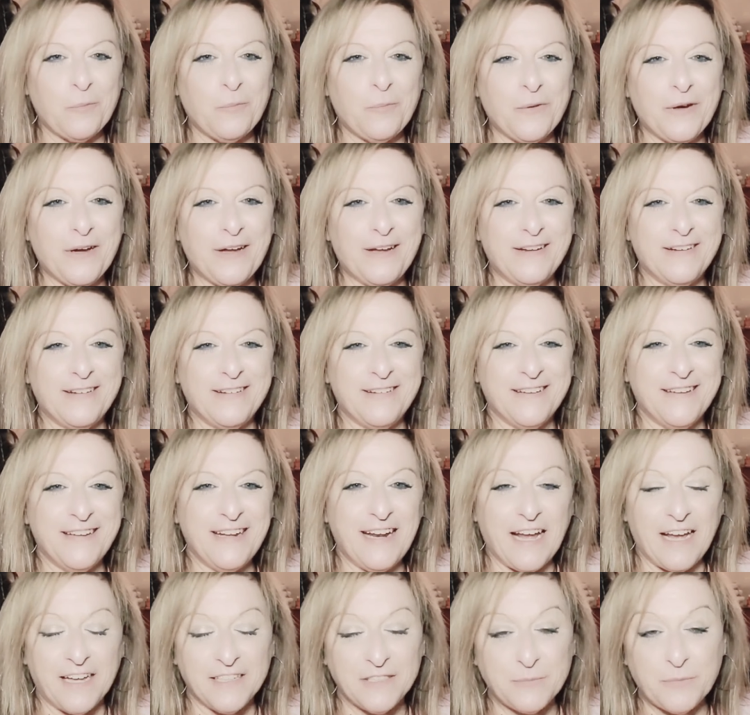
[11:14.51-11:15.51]
but it
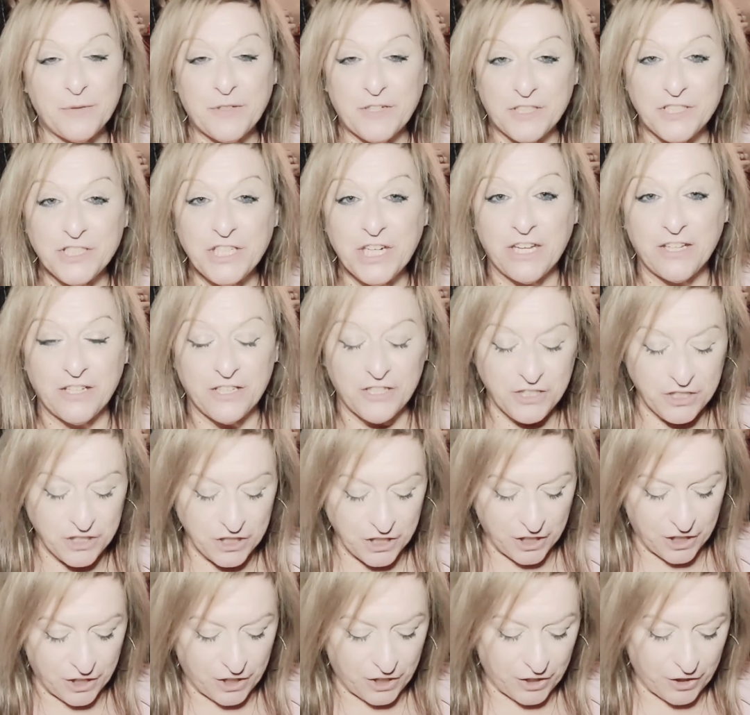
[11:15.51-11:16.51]
has been a
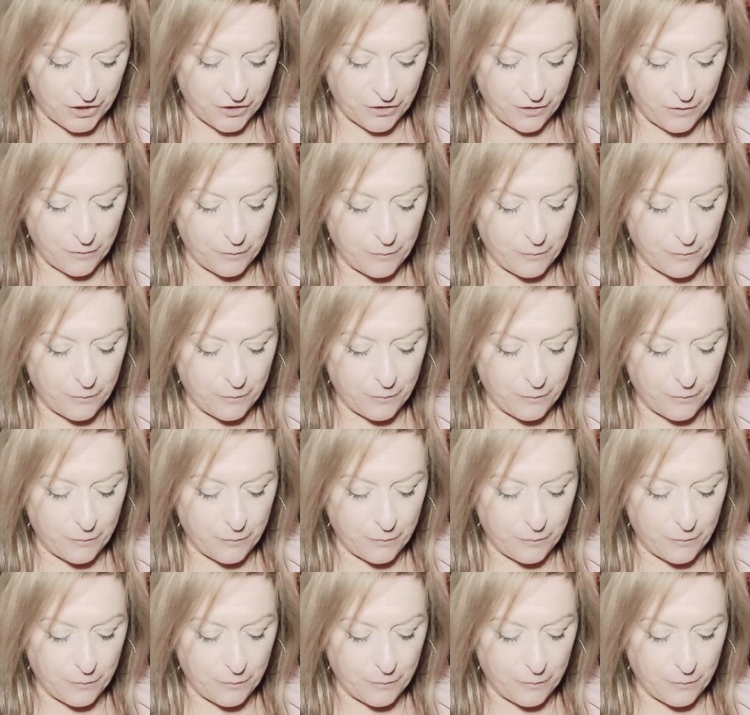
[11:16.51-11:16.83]
challenging year,